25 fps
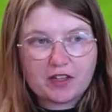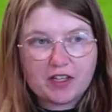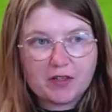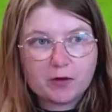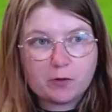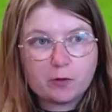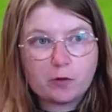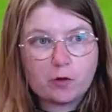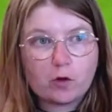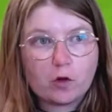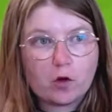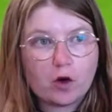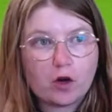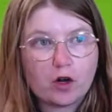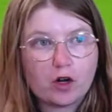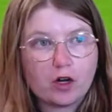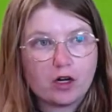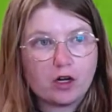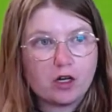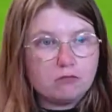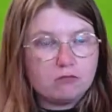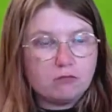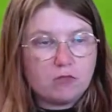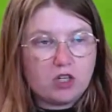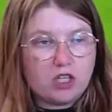for,
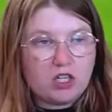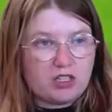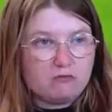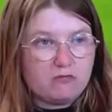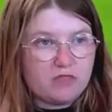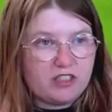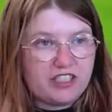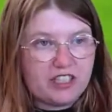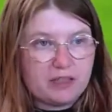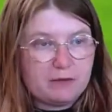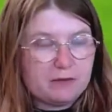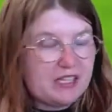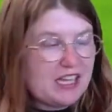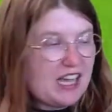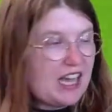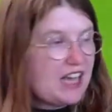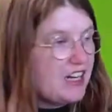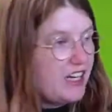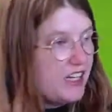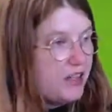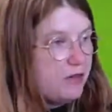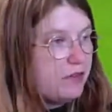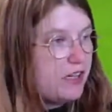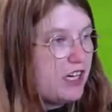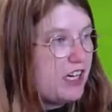well, it can be
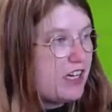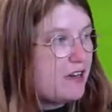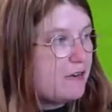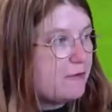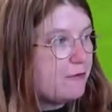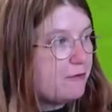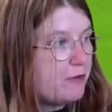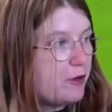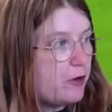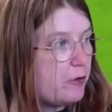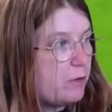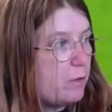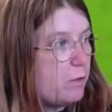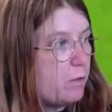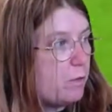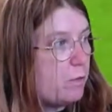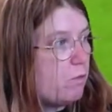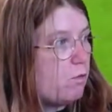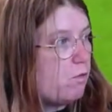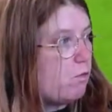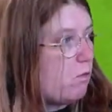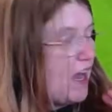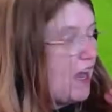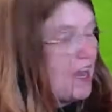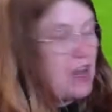anywhere from
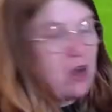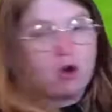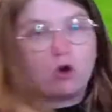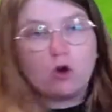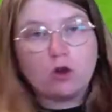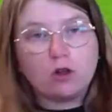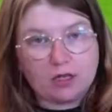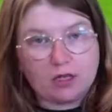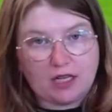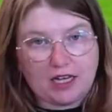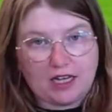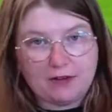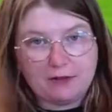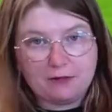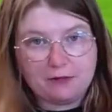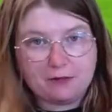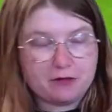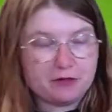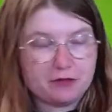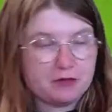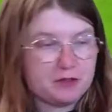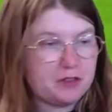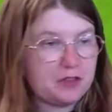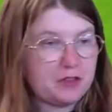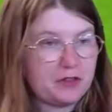my whole
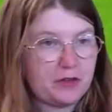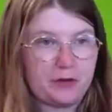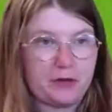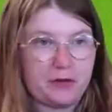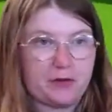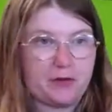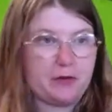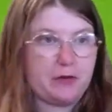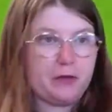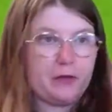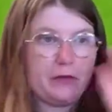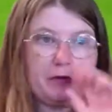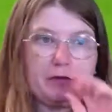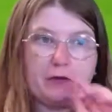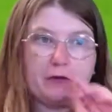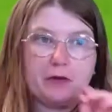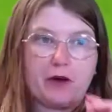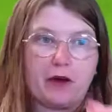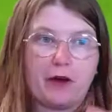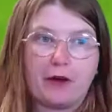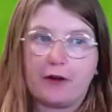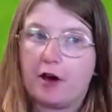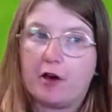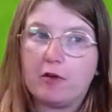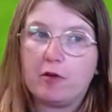life to a
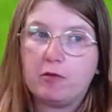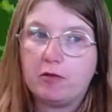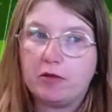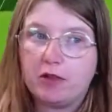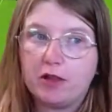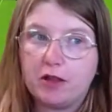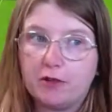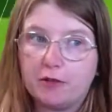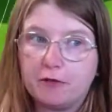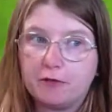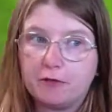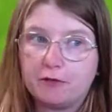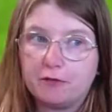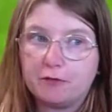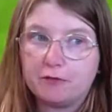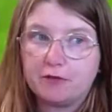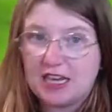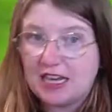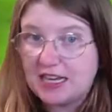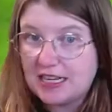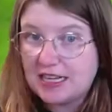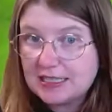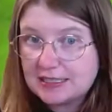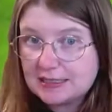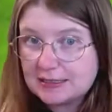couple of
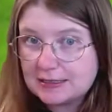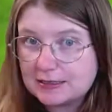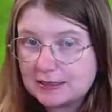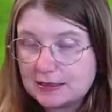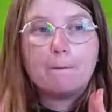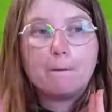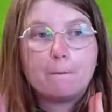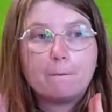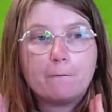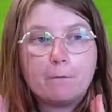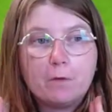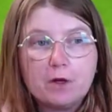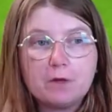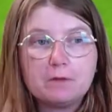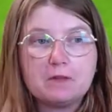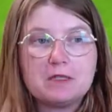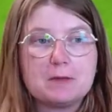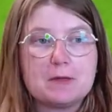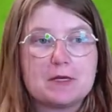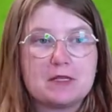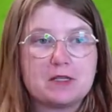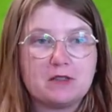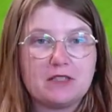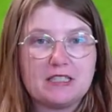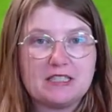days. One of my
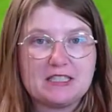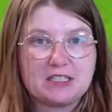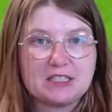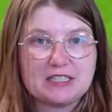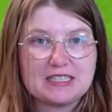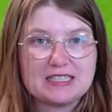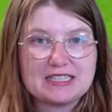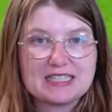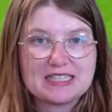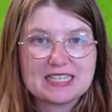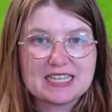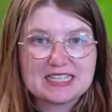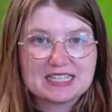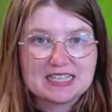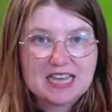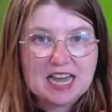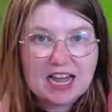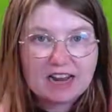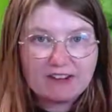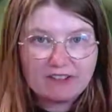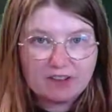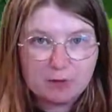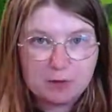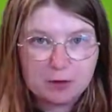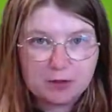special interests is
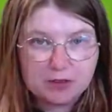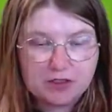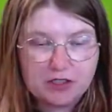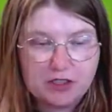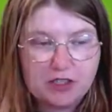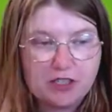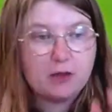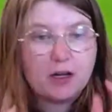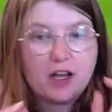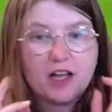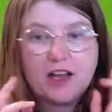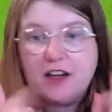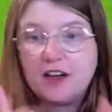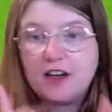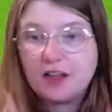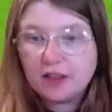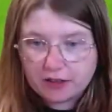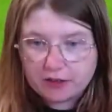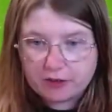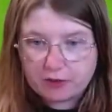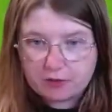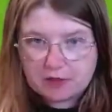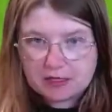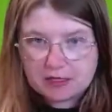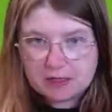Harry Potter. Another
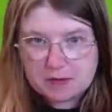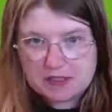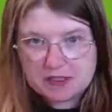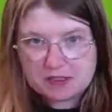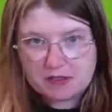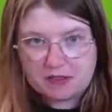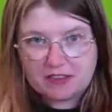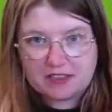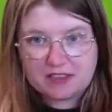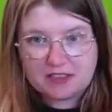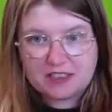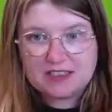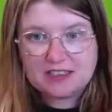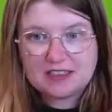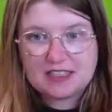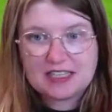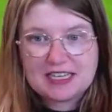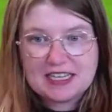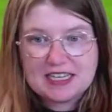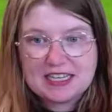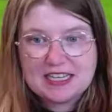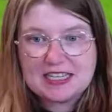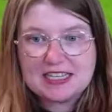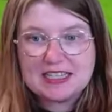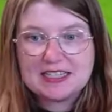of my special interests
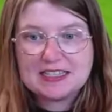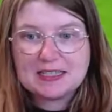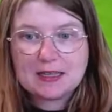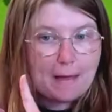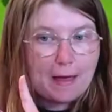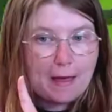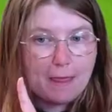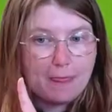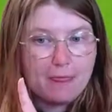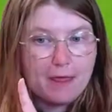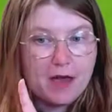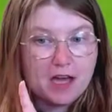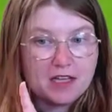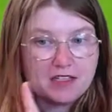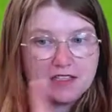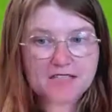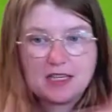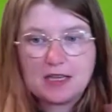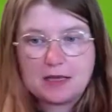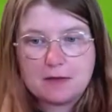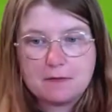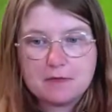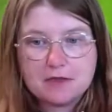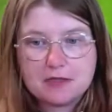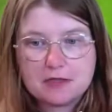is The
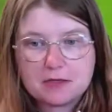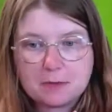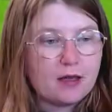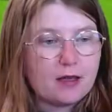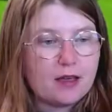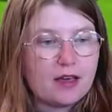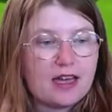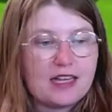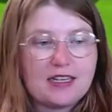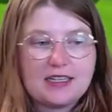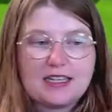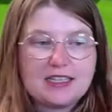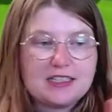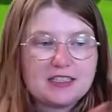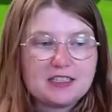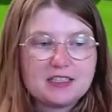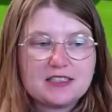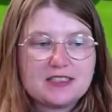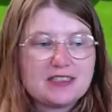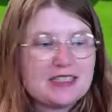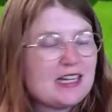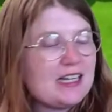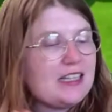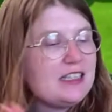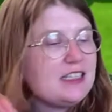Sims. And
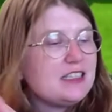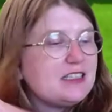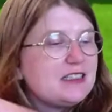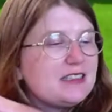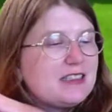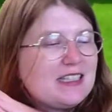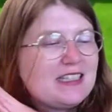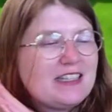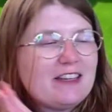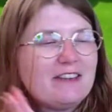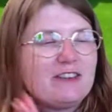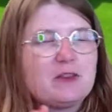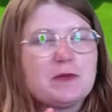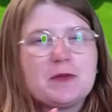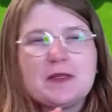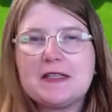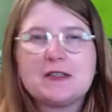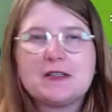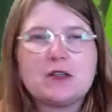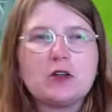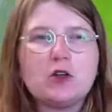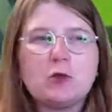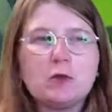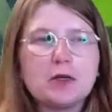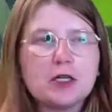it gives me
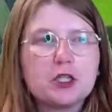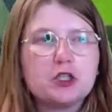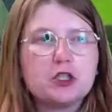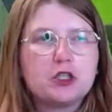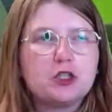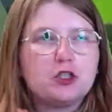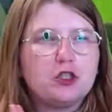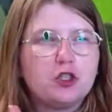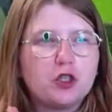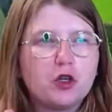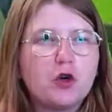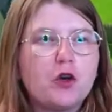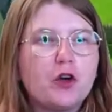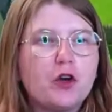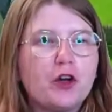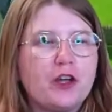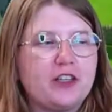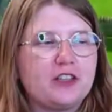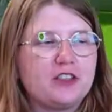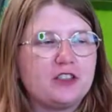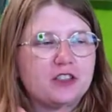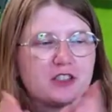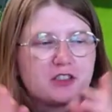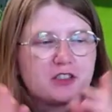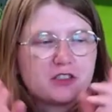so much joy to
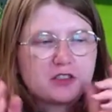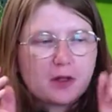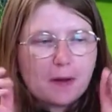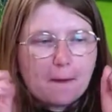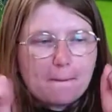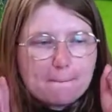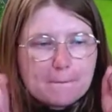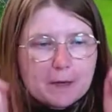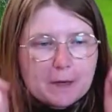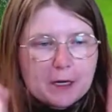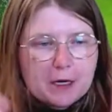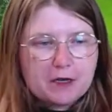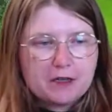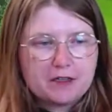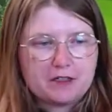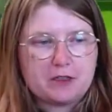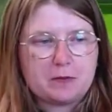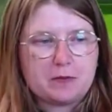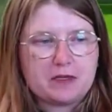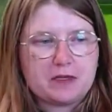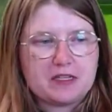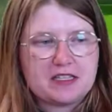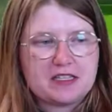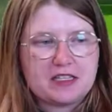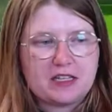just immerse
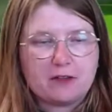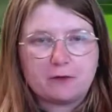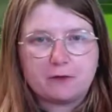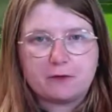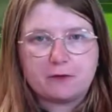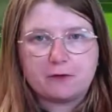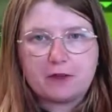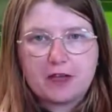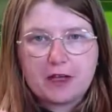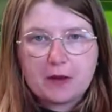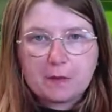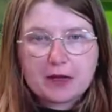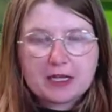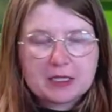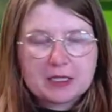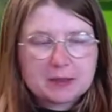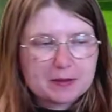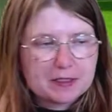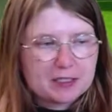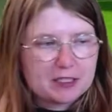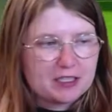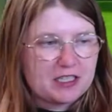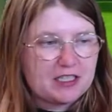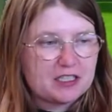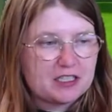myself in my
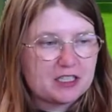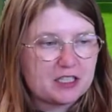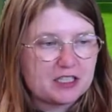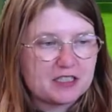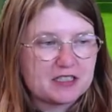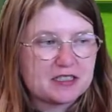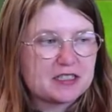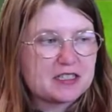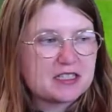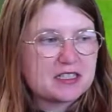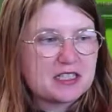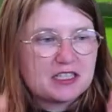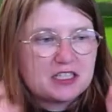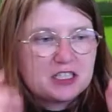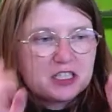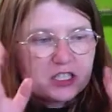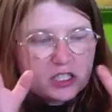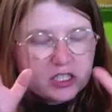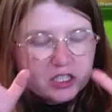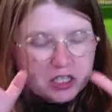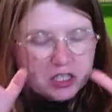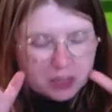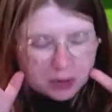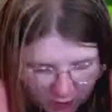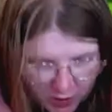special interests and
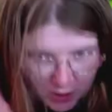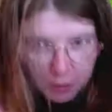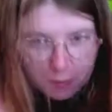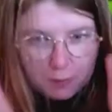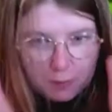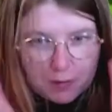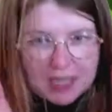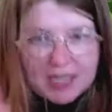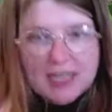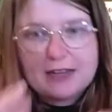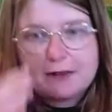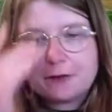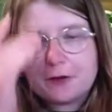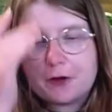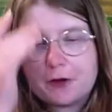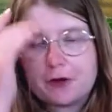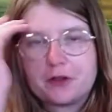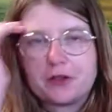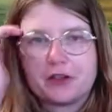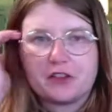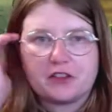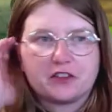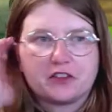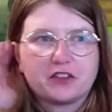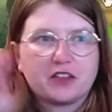just completely
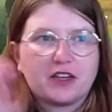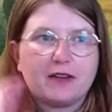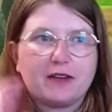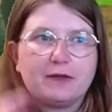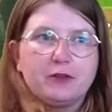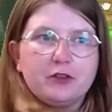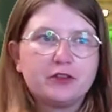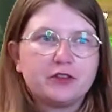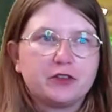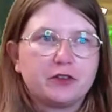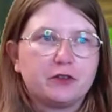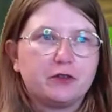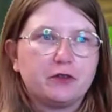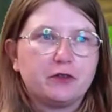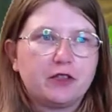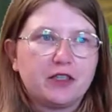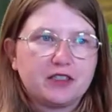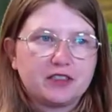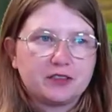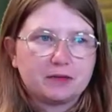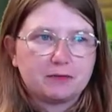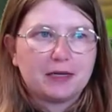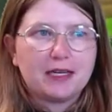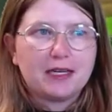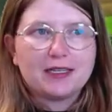focus. I'm also into
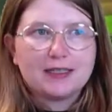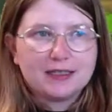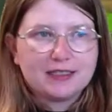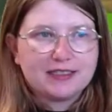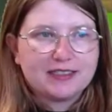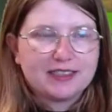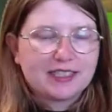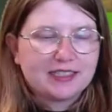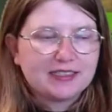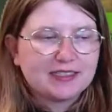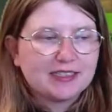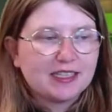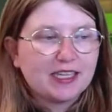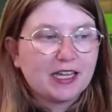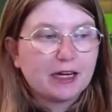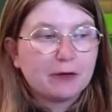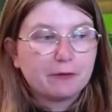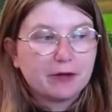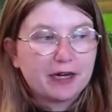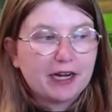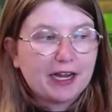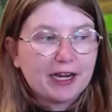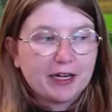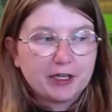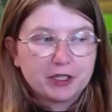metal detecting, and when
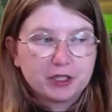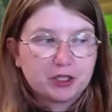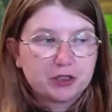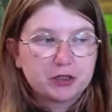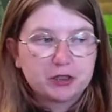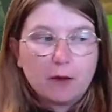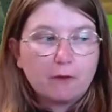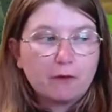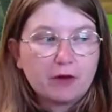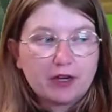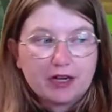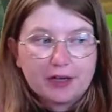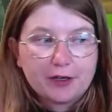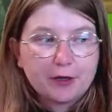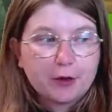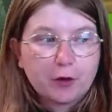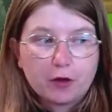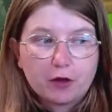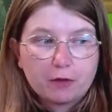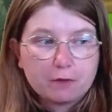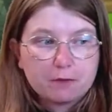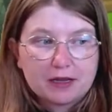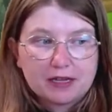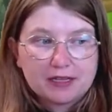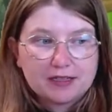I go
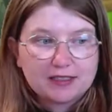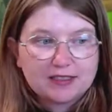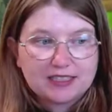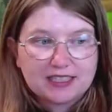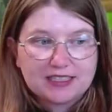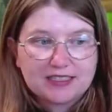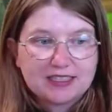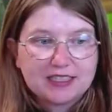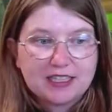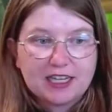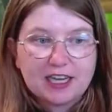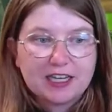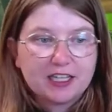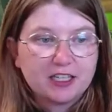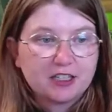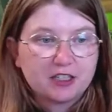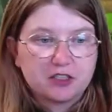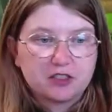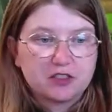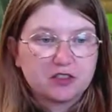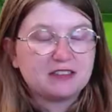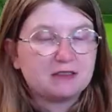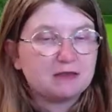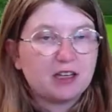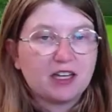out metal detecting, I can
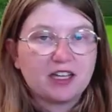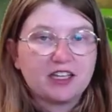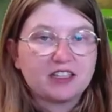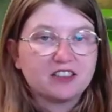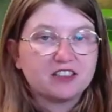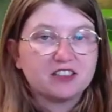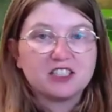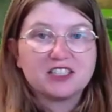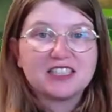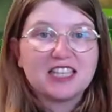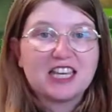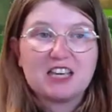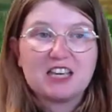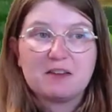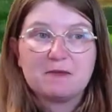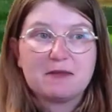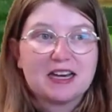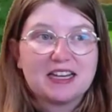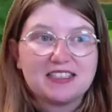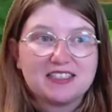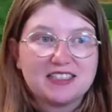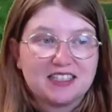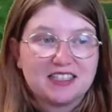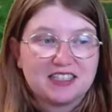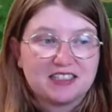just keep
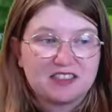at it